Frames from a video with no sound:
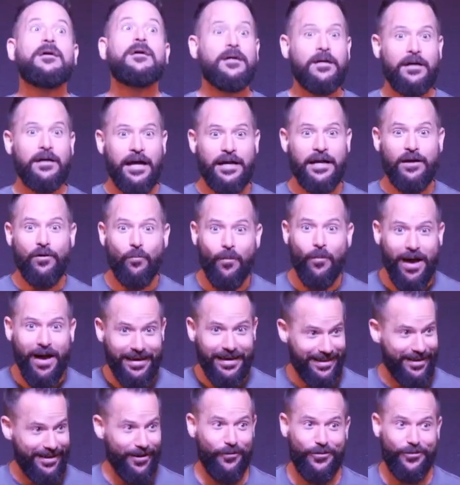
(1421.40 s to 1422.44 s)
I don't
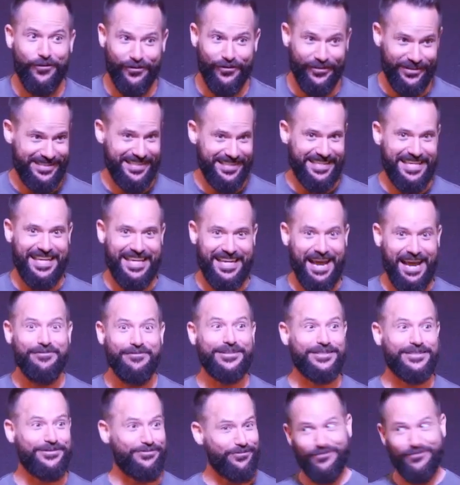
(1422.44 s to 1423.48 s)
want to go through this again. I
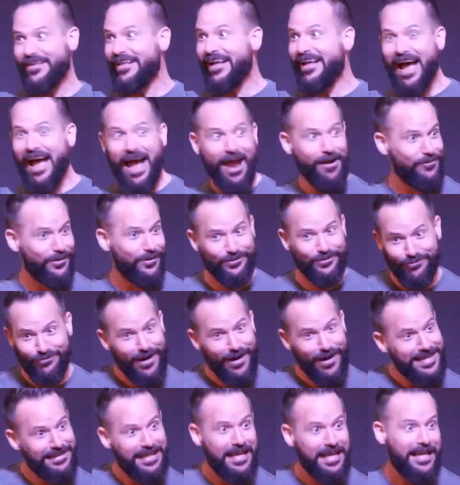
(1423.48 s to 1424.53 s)
was, I was
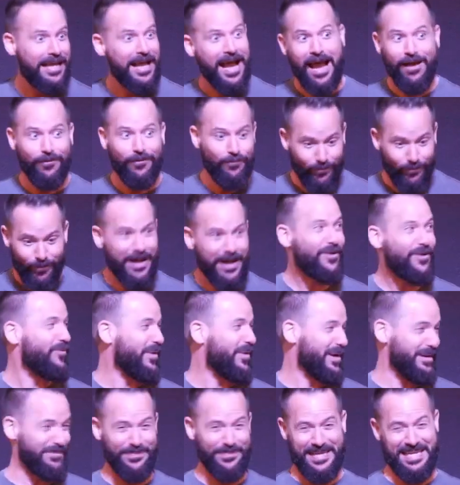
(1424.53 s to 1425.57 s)
afraid. I don't
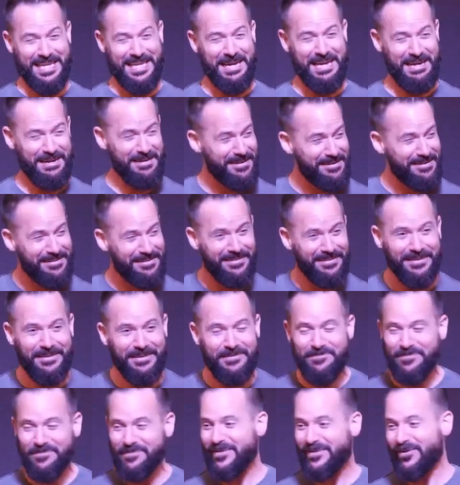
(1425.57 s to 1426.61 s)
want to be here.
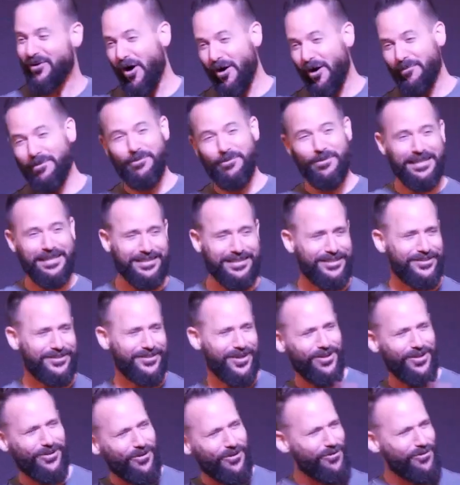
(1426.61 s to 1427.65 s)
Call me when this is
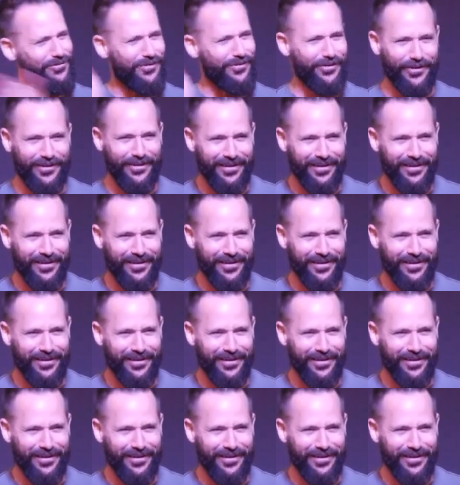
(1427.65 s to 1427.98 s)
all over.